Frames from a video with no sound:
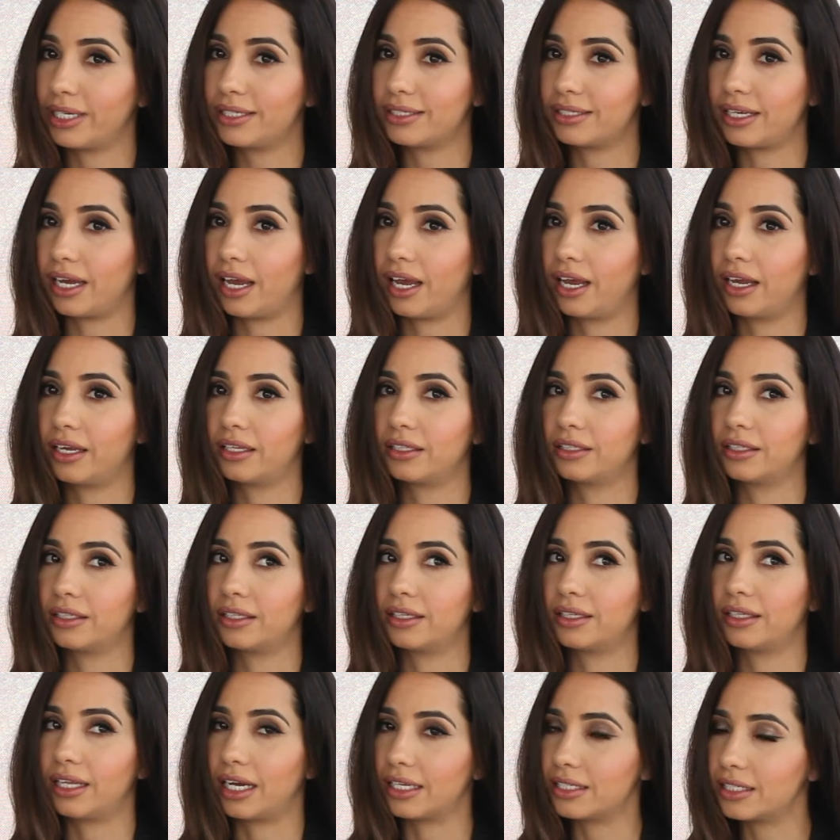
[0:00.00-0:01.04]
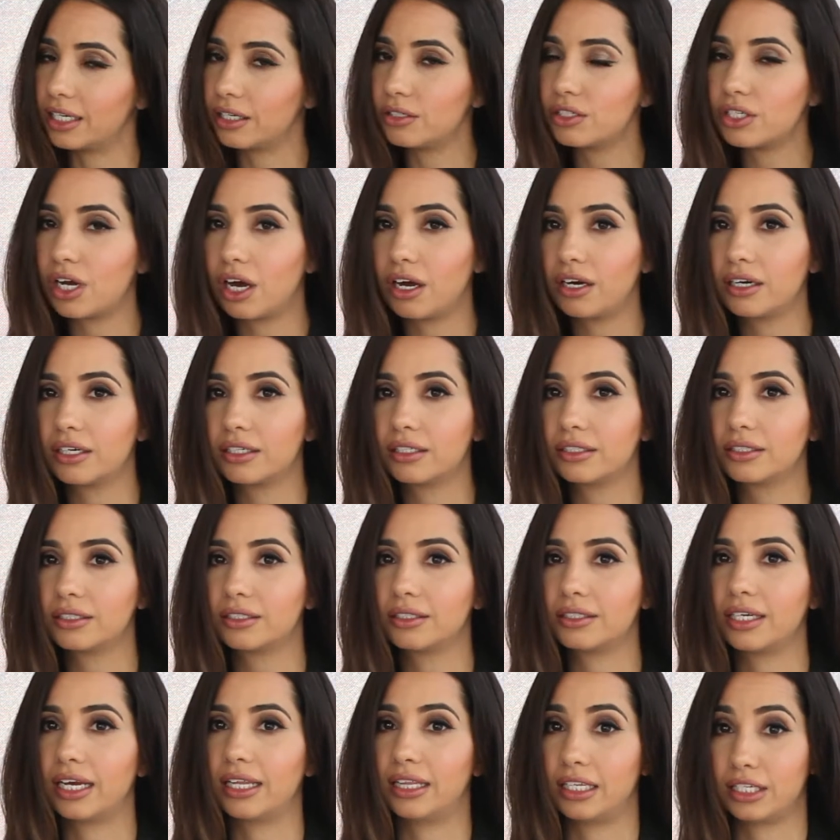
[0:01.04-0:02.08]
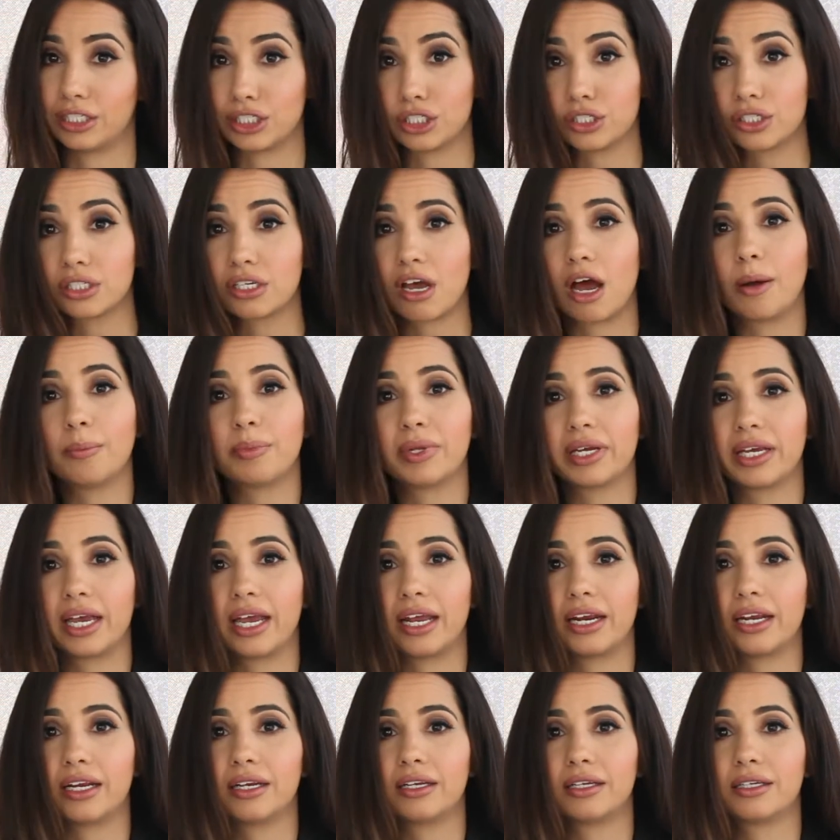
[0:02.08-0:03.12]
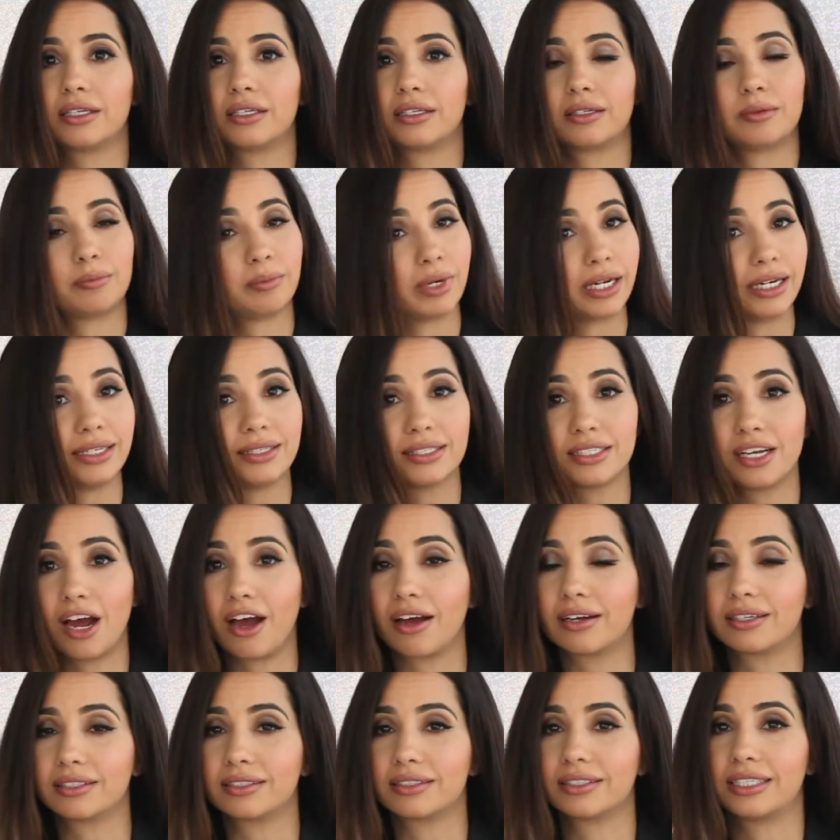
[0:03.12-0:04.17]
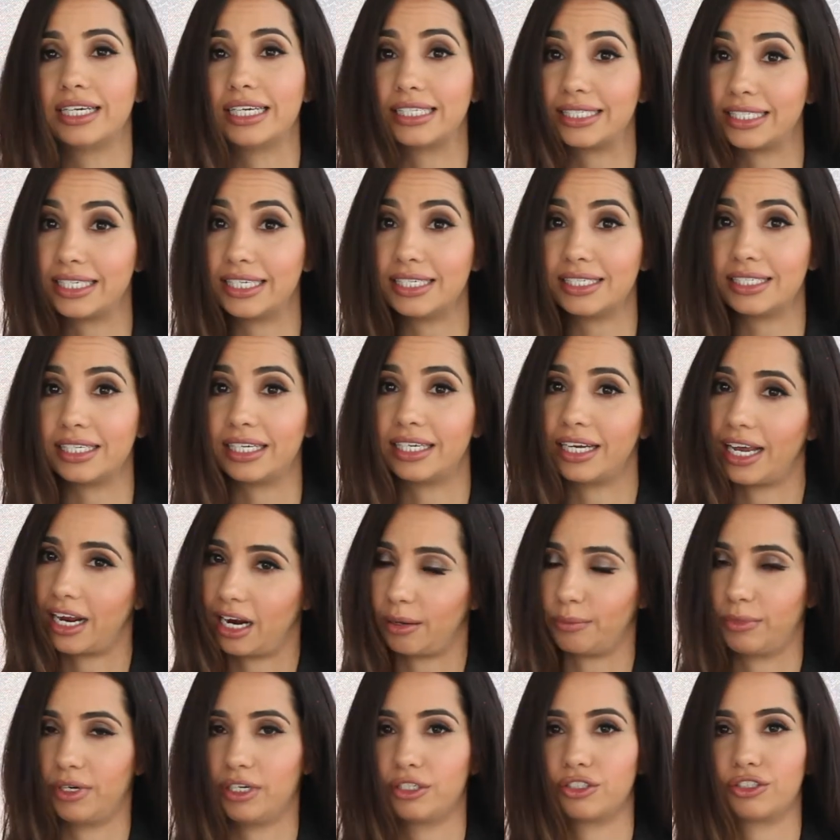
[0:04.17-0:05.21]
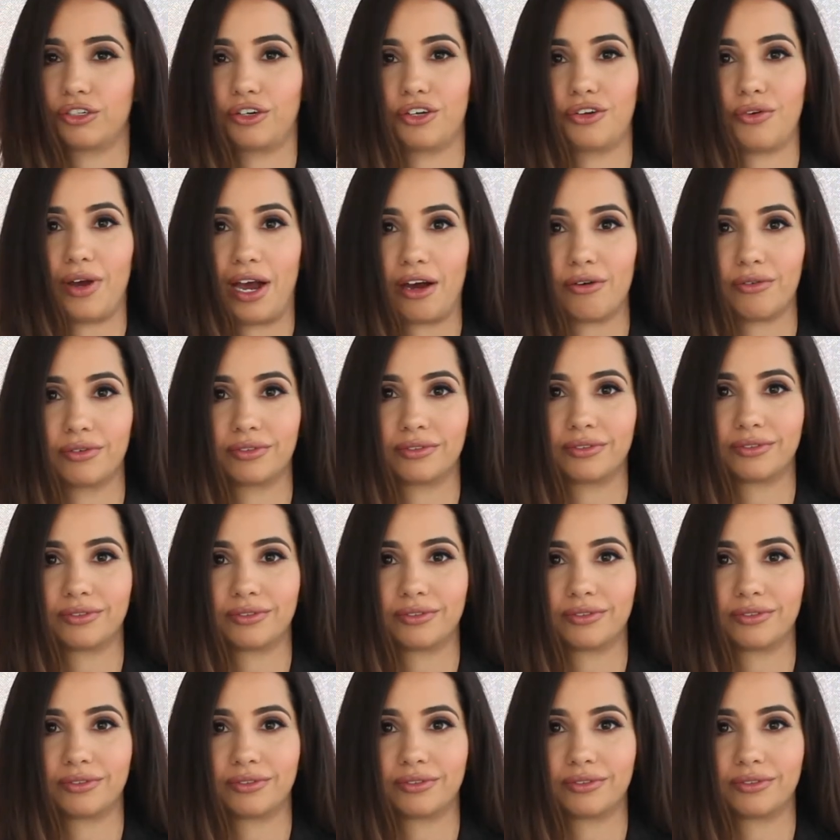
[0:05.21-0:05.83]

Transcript: say, that sounds hard, and this looks complicated, but it's not. It's easy, and I'm going to show you how.